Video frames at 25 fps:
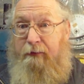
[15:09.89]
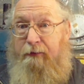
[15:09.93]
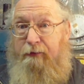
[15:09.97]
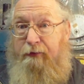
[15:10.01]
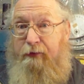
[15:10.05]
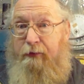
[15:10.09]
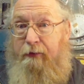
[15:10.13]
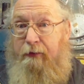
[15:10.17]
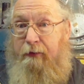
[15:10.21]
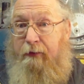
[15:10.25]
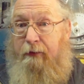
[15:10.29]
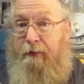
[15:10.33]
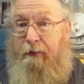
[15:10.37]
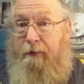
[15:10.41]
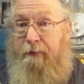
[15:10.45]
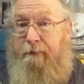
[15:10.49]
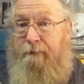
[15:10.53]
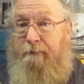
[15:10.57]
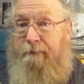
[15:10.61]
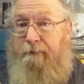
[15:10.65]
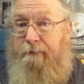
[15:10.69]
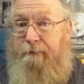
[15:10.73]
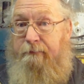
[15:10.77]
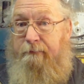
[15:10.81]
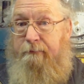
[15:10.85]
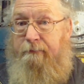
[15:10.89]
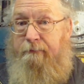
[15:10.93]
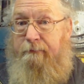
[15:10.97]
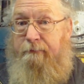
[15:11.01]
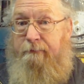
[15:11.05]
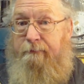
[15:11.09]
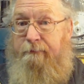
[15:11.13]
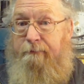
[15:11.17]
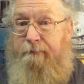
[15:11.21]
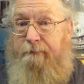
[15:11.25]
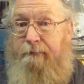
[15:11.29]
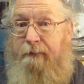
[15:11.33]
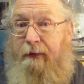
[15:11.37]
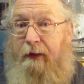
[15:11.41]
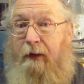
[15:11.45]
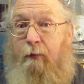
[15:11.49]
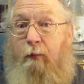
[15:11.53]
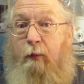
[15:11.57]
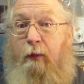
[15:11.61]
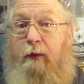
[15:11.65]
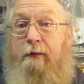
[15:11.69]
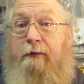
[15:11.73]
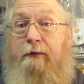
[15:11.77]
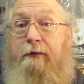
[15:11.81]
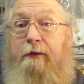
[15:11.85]
unsure
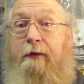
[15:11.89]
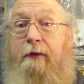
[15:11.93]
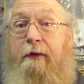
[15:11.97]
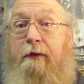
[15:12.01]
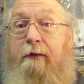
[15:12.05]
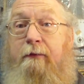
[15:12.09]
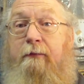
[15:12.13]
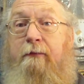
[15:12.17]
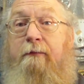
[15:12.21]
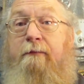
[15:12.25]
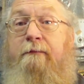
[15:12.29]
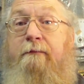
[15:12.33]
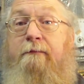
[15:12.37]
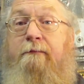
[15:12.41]
on what to do,